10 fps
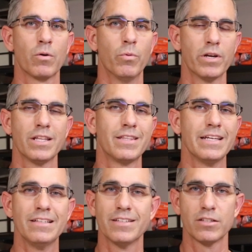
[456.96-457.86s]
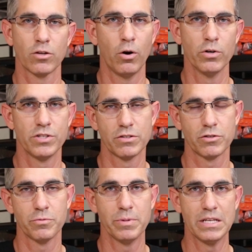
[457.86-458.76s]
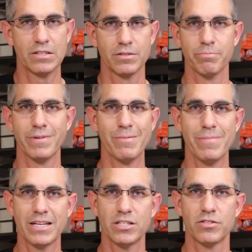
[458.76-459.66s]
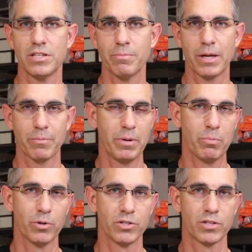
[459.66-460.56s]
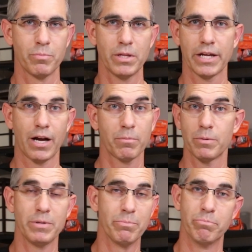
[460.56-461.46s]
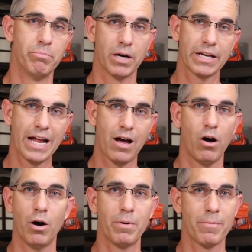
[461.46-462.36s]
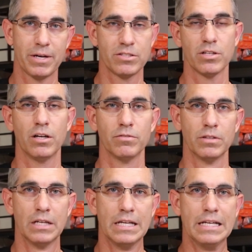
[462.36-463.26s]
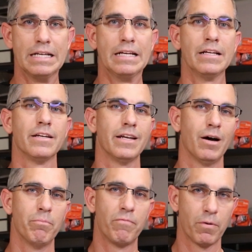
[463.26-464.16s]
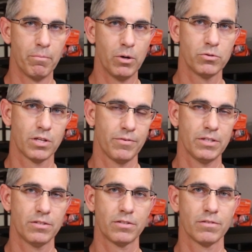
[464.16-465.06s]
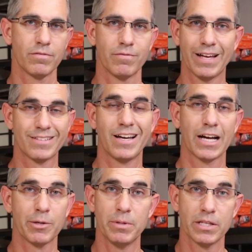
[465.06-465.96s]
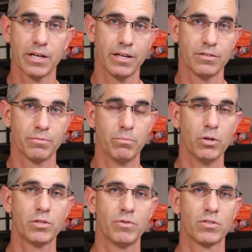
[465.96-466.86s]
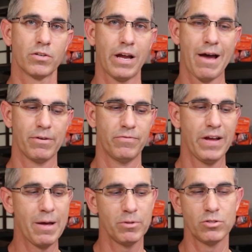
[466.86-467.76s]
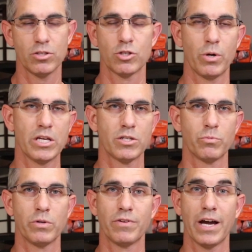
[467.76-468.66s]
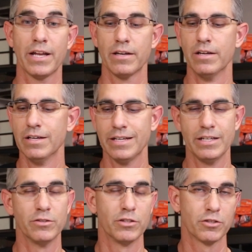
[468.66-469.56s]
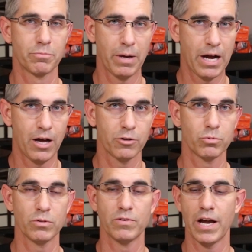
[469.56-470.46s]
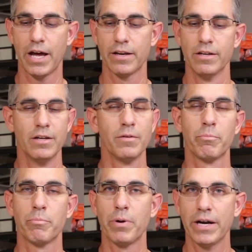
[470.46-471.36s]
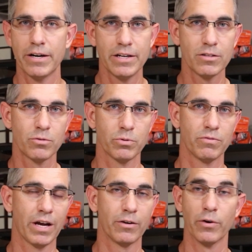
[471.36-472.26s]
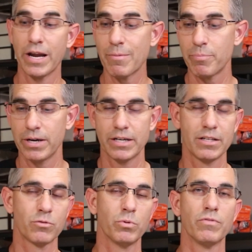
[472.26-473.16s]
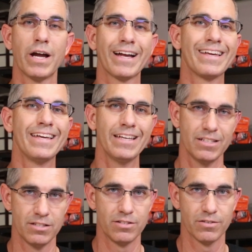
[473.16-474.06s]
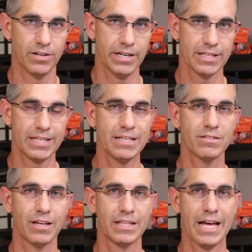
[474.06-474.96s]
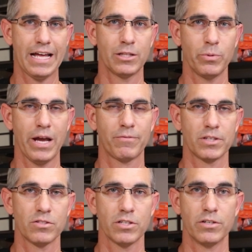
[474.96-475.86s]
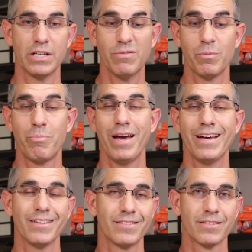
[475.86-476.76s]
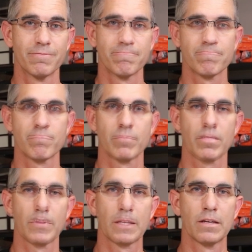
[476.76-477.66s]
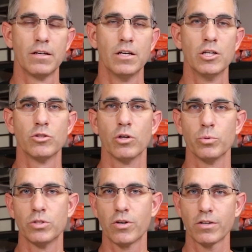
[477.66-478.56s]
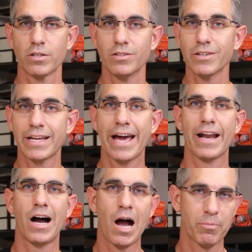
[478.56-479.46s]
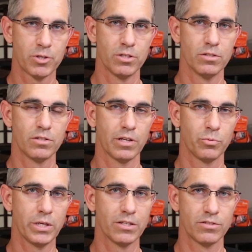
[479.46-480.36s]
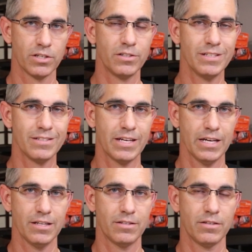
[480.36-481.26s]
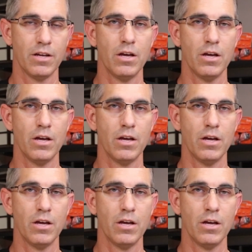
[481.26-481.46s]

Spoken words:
one of the things that it's always interests me is it makes you seem like people are just going to be like, I'm going to be bugging out all by myself. Now, for most of us, that's not going to be the case. Most of us have a family situation. We've got either a spouse, we've got parents, we've got grandparents, we've got kids, right? Things like that we have to consider, even pets. So as we start to look at options, as we consider these kits,